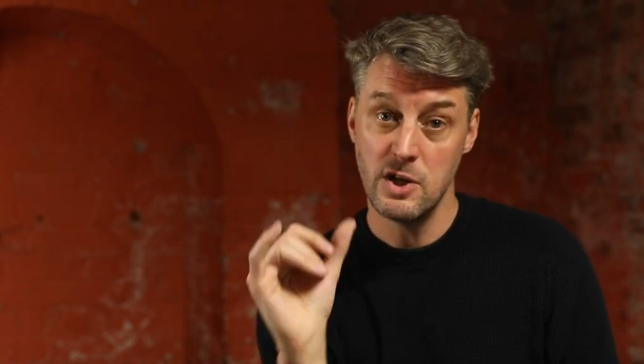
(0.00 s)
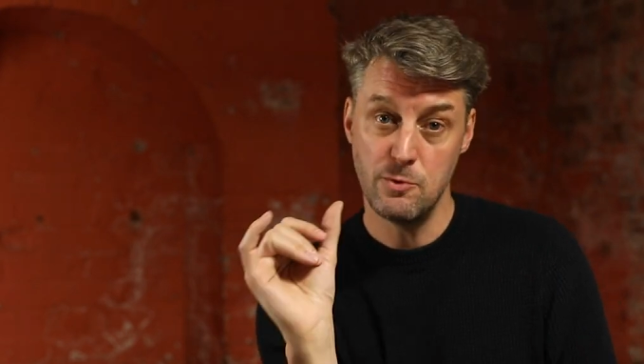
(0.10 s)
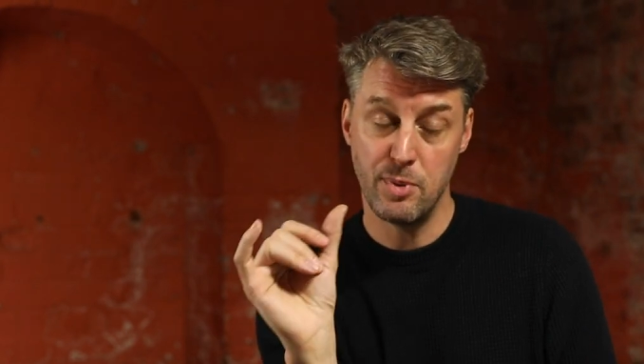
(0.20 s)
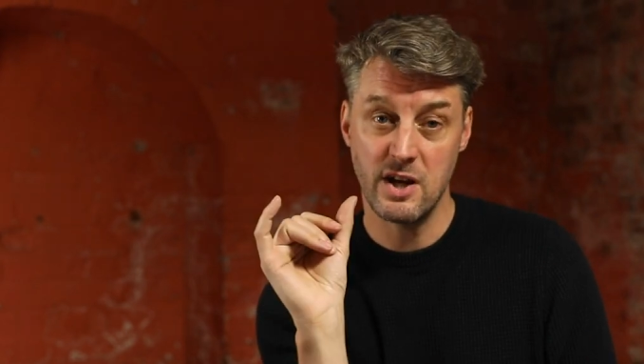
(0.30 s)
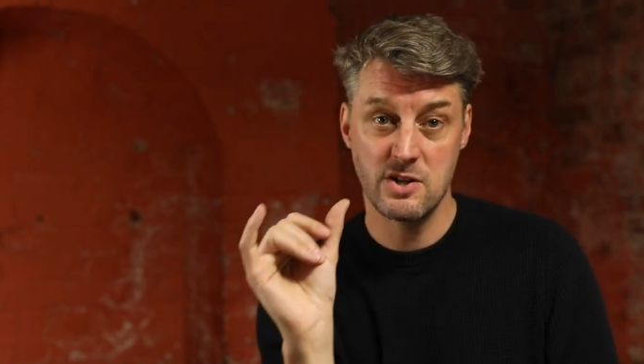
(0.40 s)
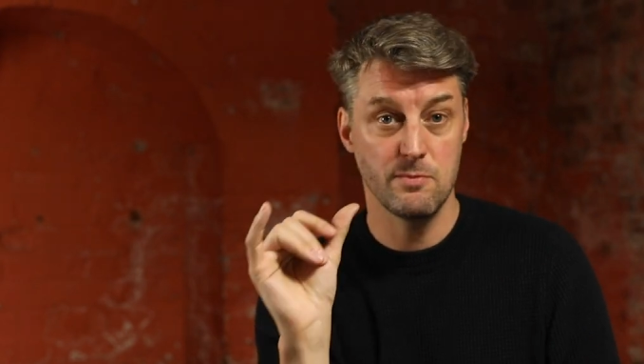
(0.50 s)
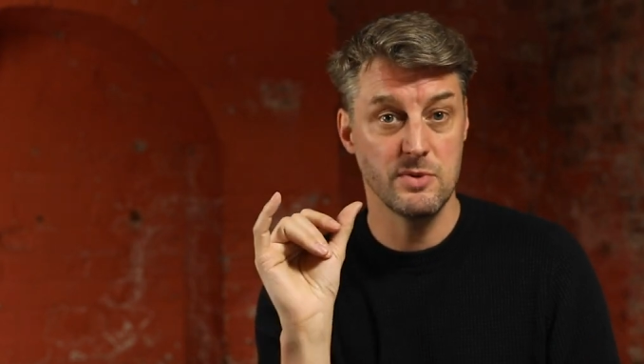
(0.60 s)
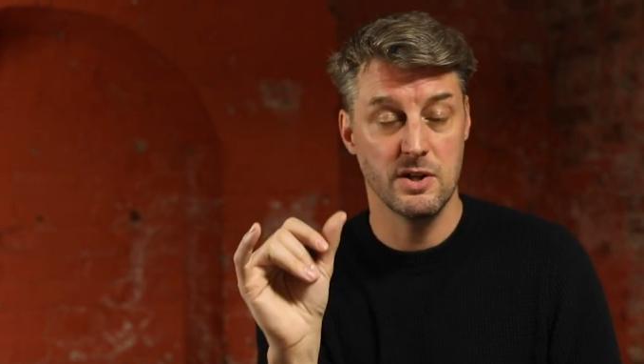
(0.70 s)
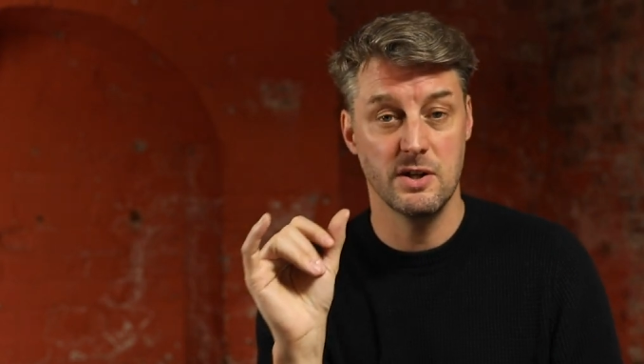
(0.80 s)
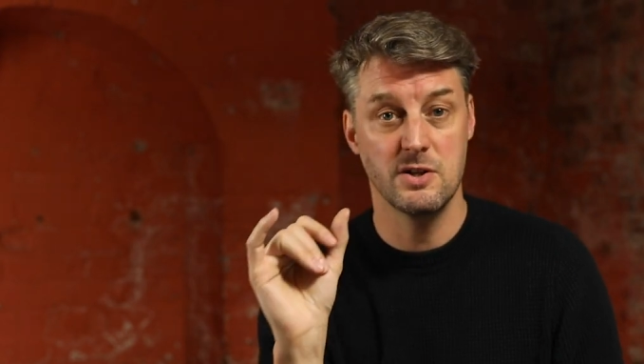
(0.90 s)
you picked up
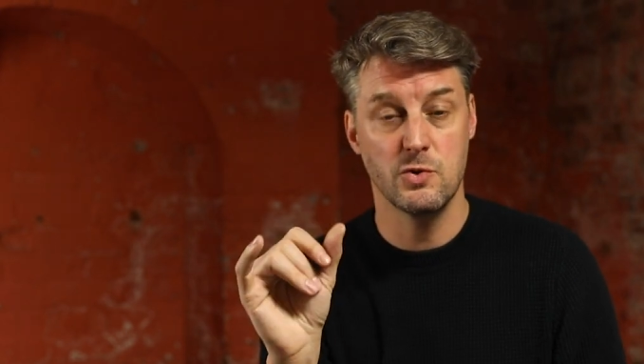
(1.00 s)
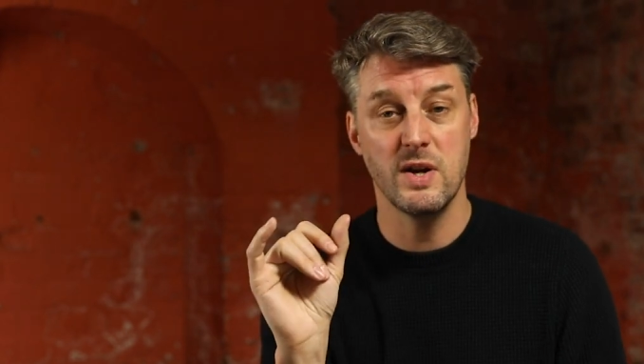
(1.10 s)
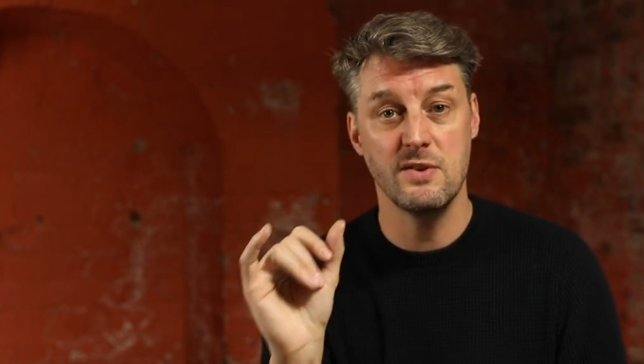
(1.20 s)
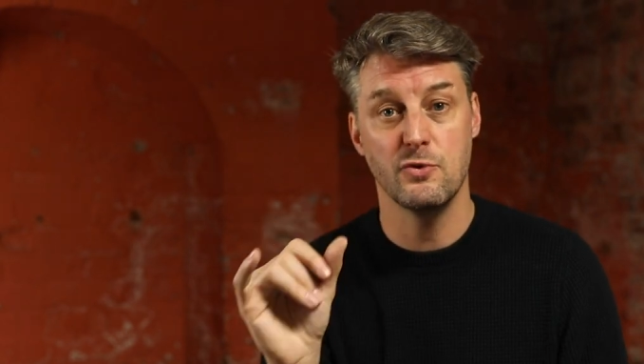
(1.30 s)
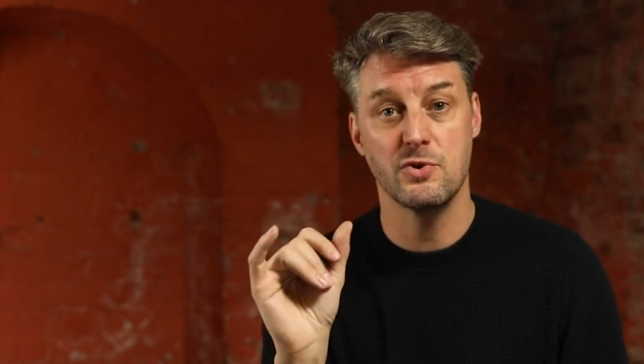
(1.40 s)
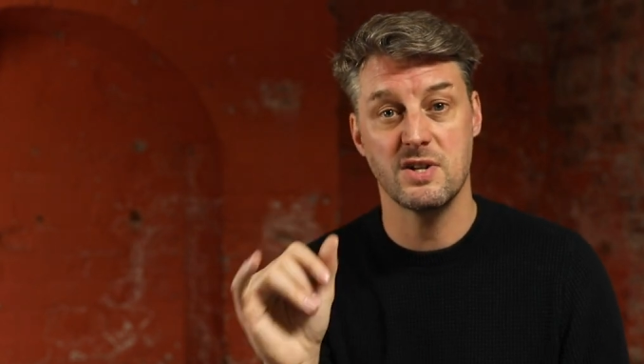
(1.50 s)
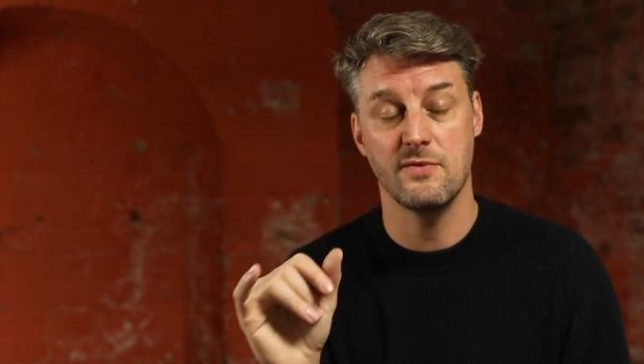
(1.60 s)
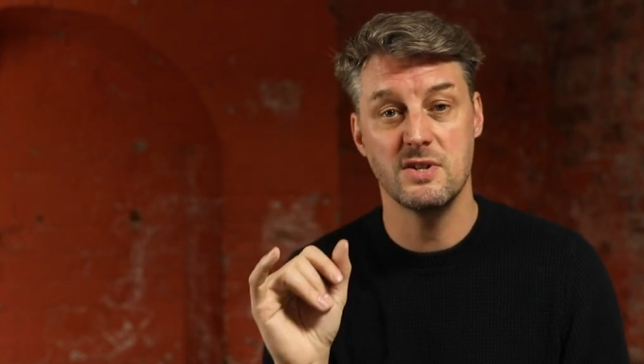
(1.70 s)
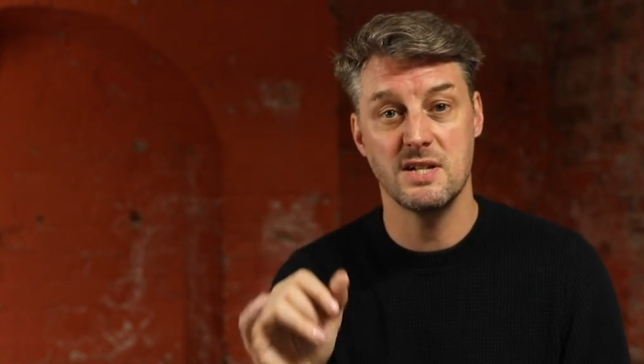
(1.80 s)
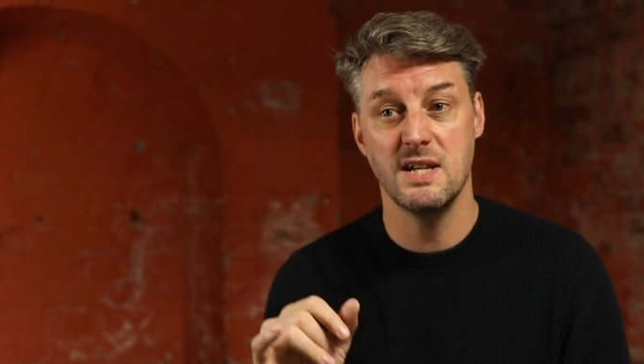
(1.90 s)
your twenty-four
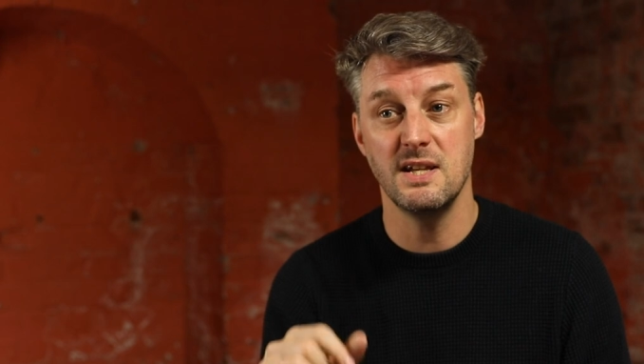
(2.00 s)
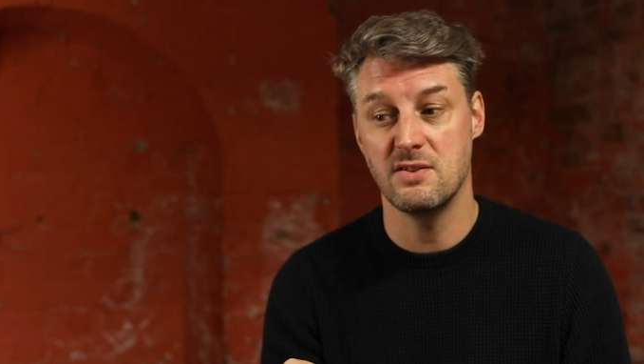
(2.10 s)
seventy,